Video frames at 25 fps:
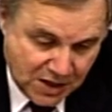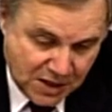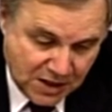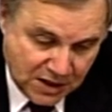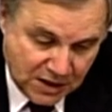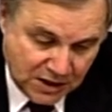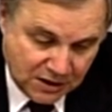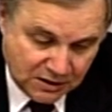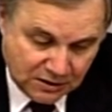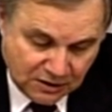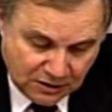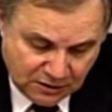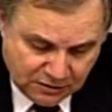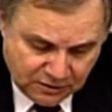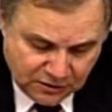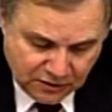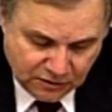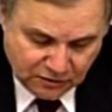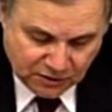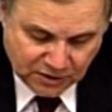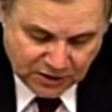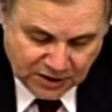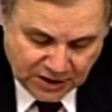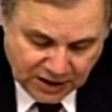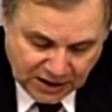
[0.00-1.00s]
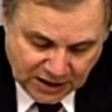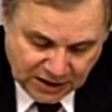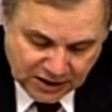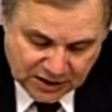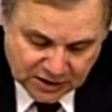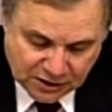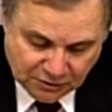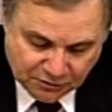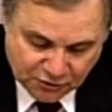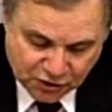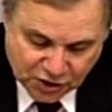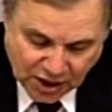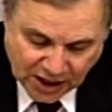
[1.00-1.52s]
In order to attain these
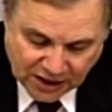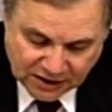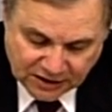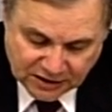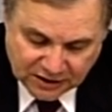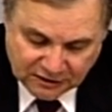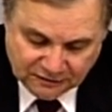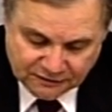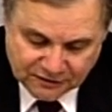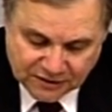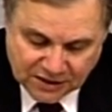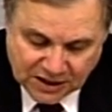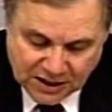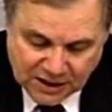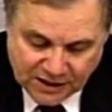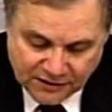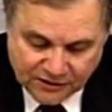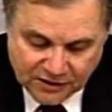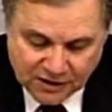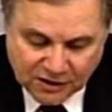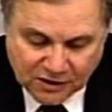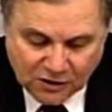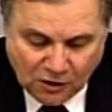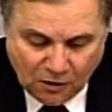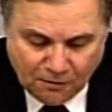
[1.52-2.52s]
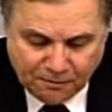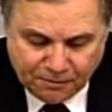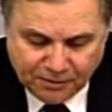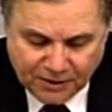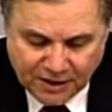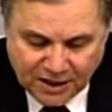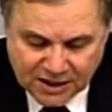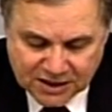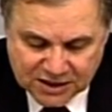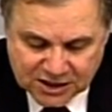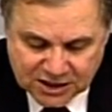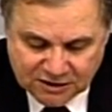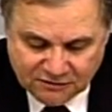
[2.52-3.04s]
objectives, the
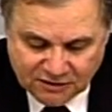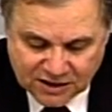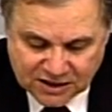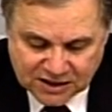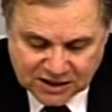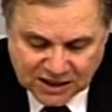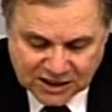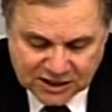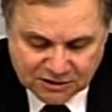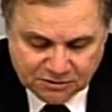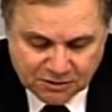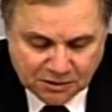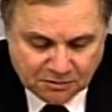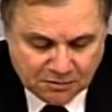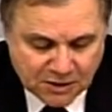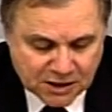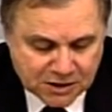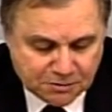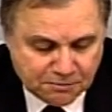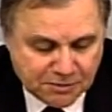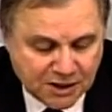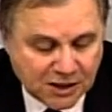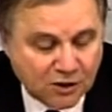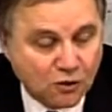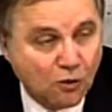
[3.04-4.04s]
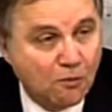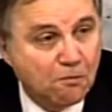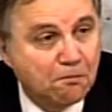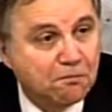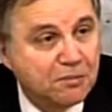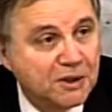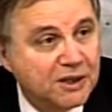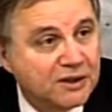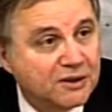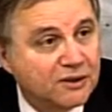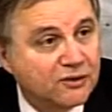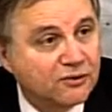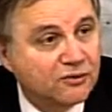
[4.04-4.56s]
comprehensive assessment must be
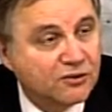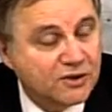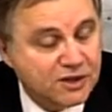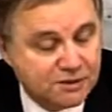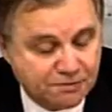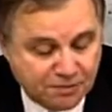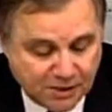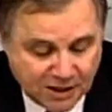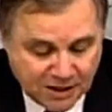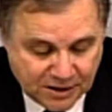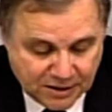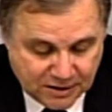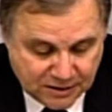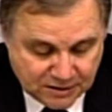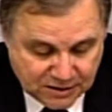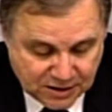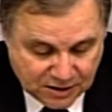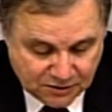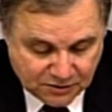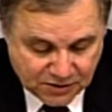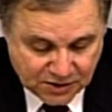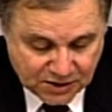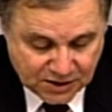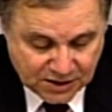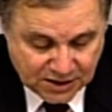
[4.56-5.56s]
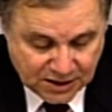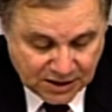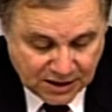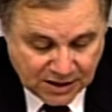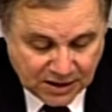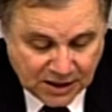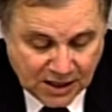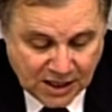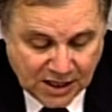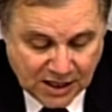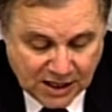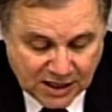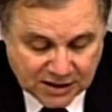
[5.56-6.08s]
completely transparent, as I was saying,
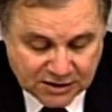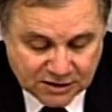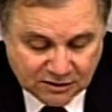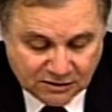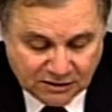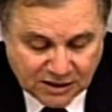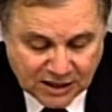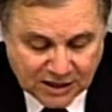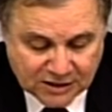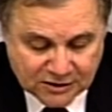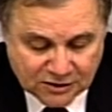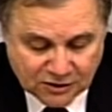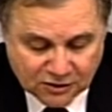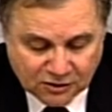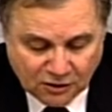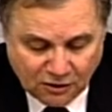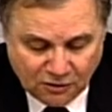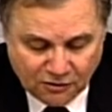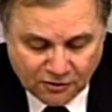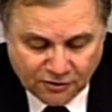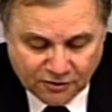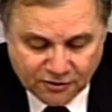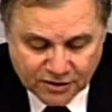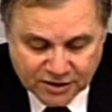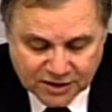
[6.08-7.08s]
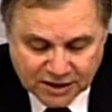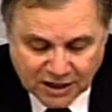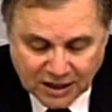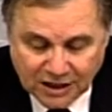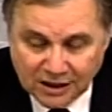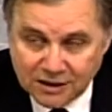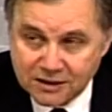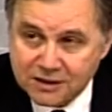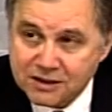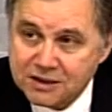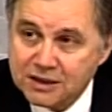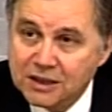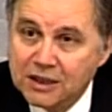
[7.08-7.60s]
as regards not only
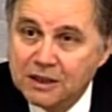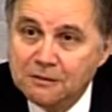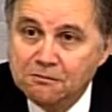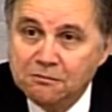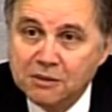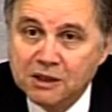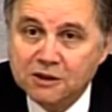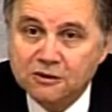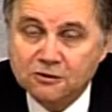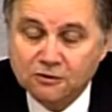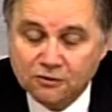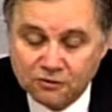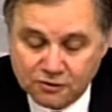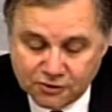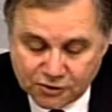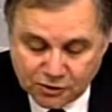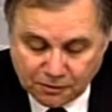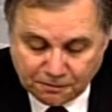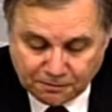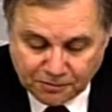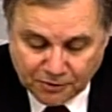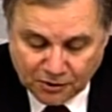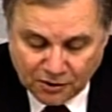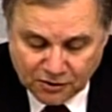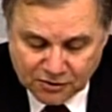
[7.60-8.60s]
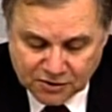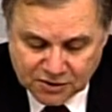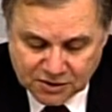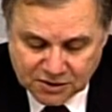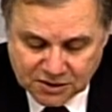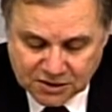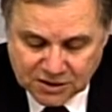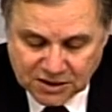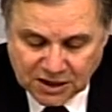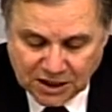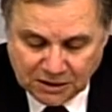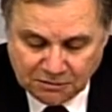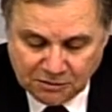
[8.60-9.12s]
results, but also
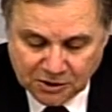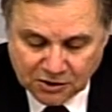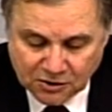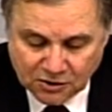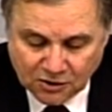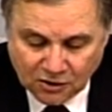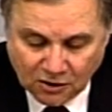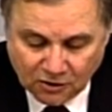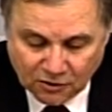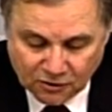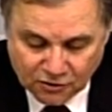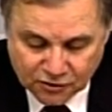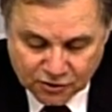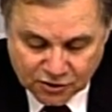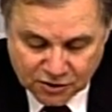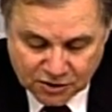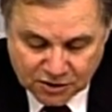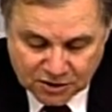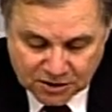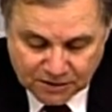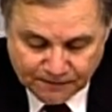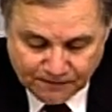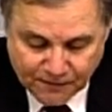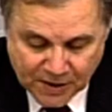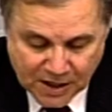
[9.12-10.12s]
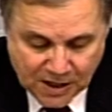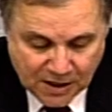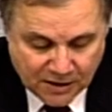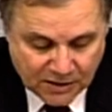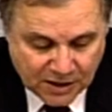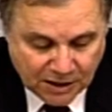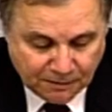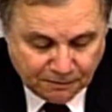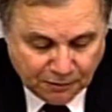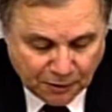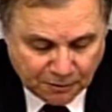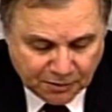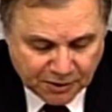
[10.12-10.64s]
process and methodologies. The
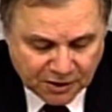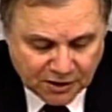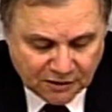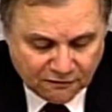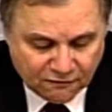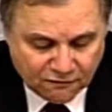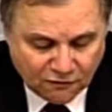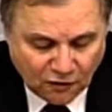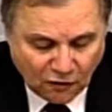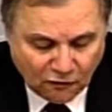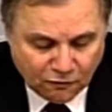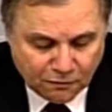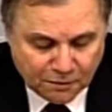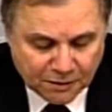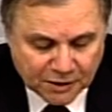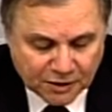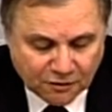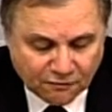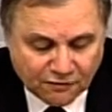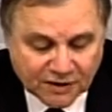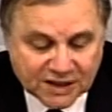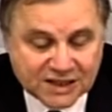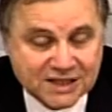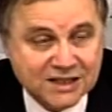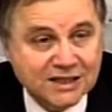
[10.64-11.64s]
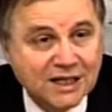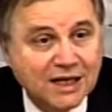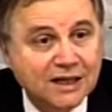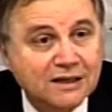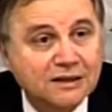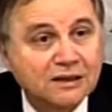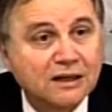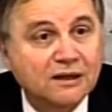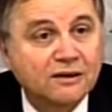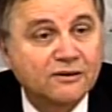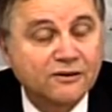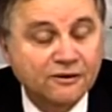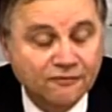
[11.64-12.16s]
appropriate involvement of
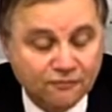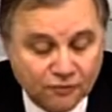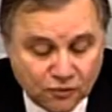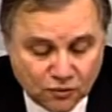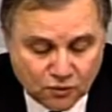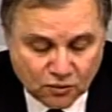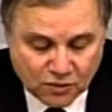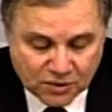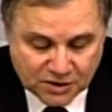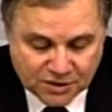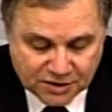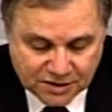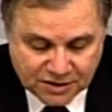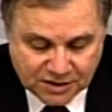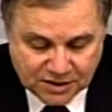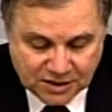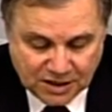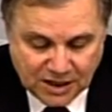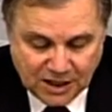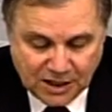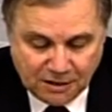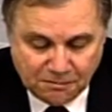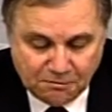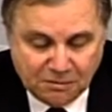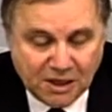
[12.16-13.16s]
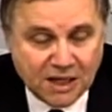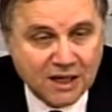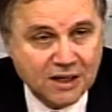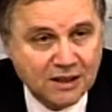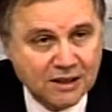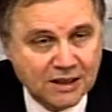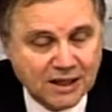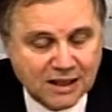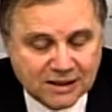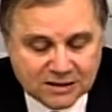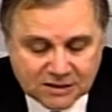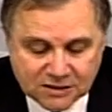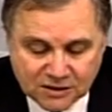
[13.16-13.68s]
external reviewers may
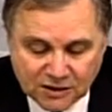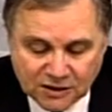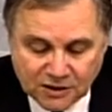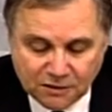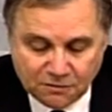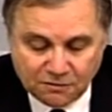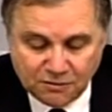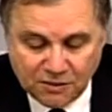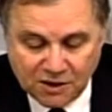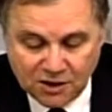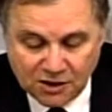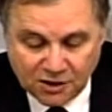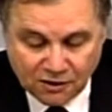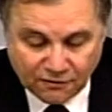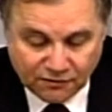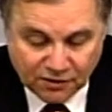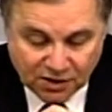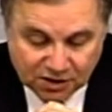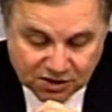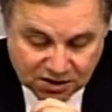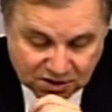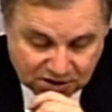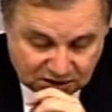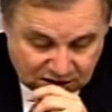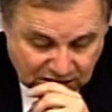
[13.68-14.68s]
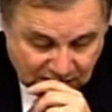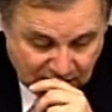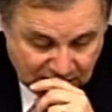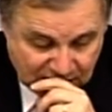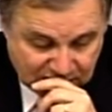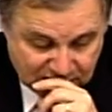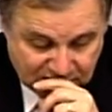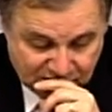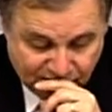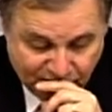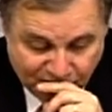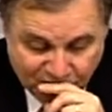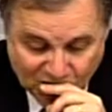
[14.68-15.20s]
enhance the credibility of the
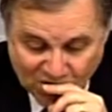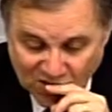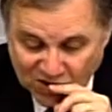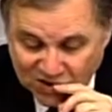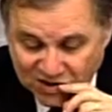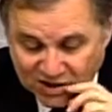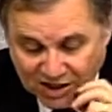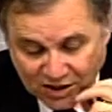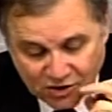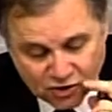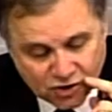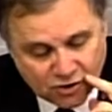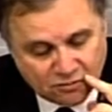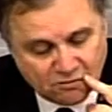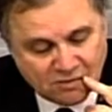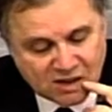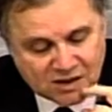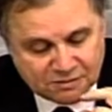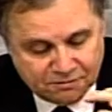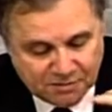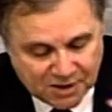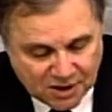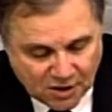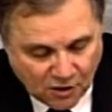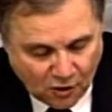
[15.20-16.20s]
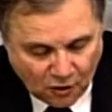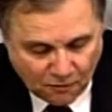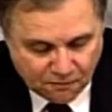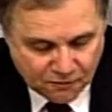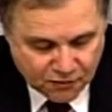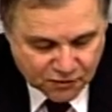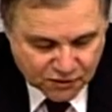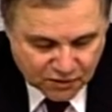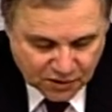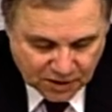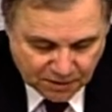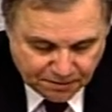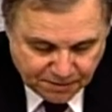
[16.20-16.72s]
exercise. Attention must be
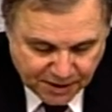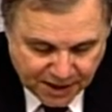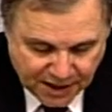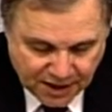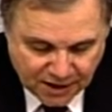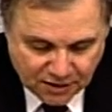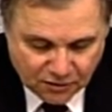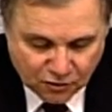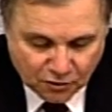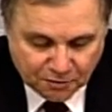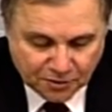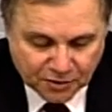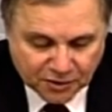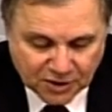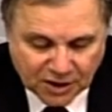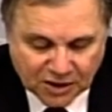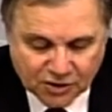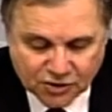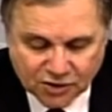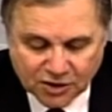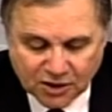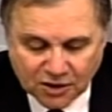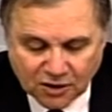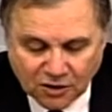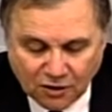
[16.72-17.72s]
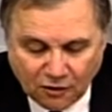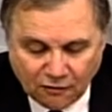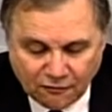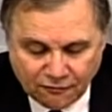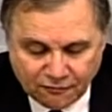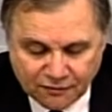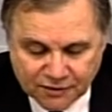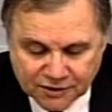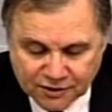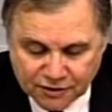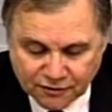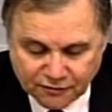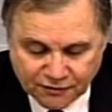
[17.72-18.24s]
obviously paid to potential
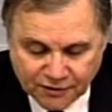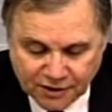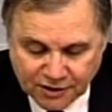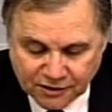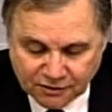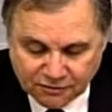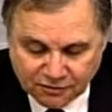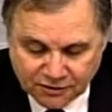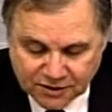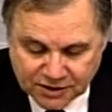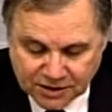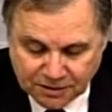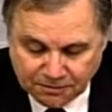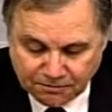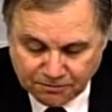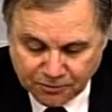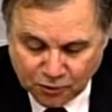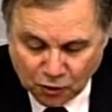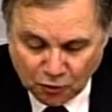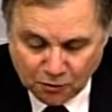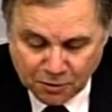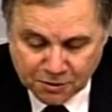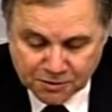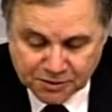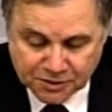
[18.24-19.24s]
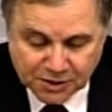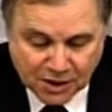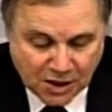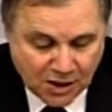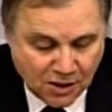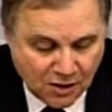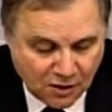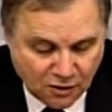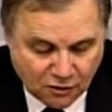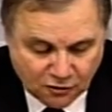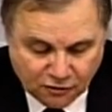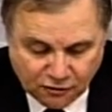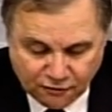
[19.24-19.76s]
conflicts of interest and problems
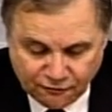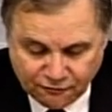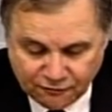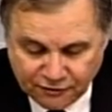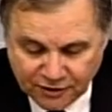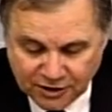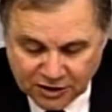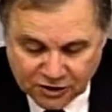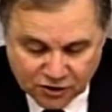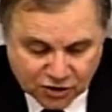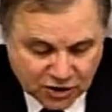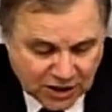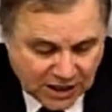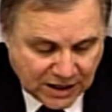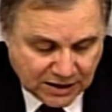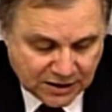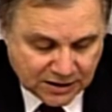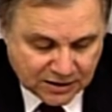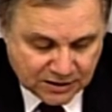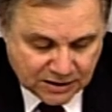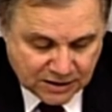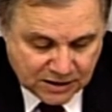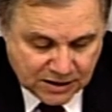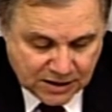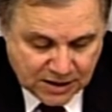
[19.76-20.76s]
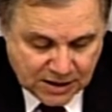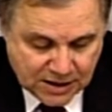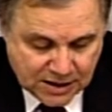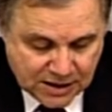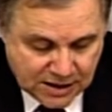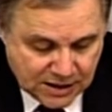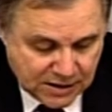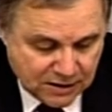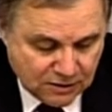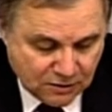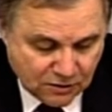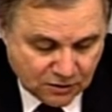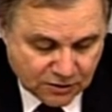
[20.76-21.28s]
of confidentiality.
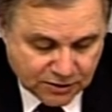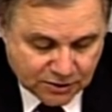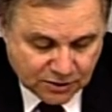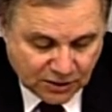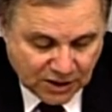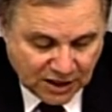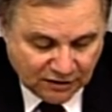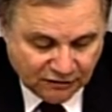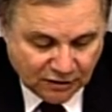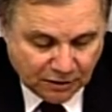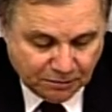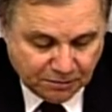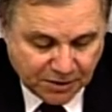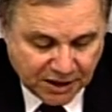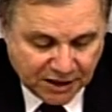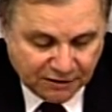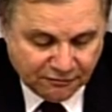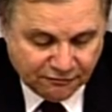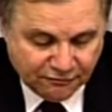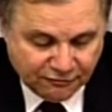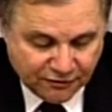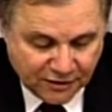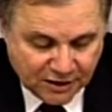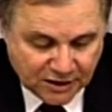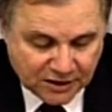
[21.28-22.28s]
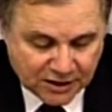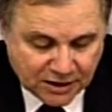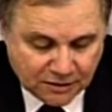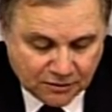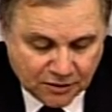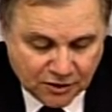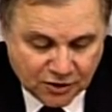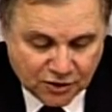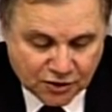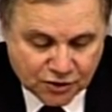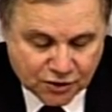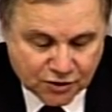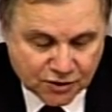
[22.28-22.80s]
And also, level playing field
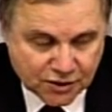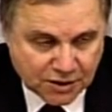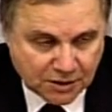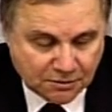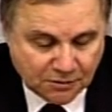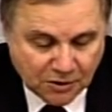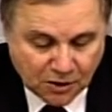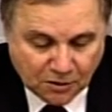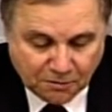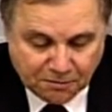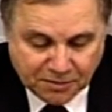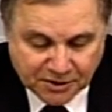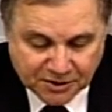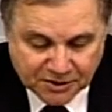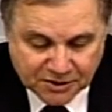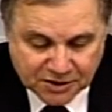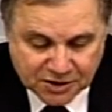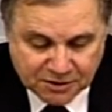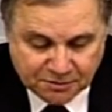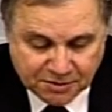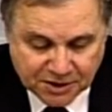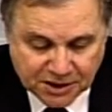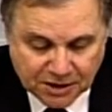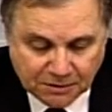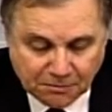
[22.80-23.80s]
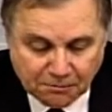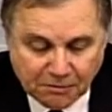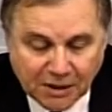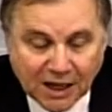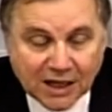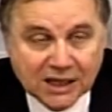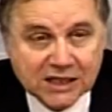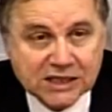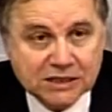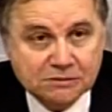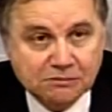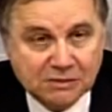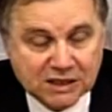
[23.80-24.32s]
issues among participating
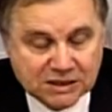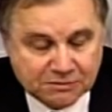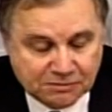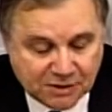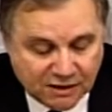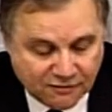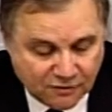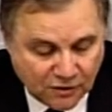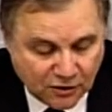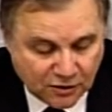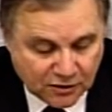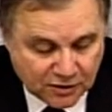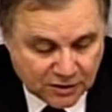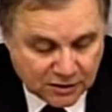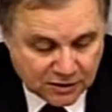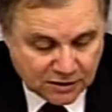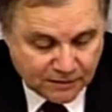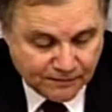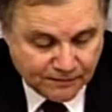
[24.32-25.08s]
banks must be avoided.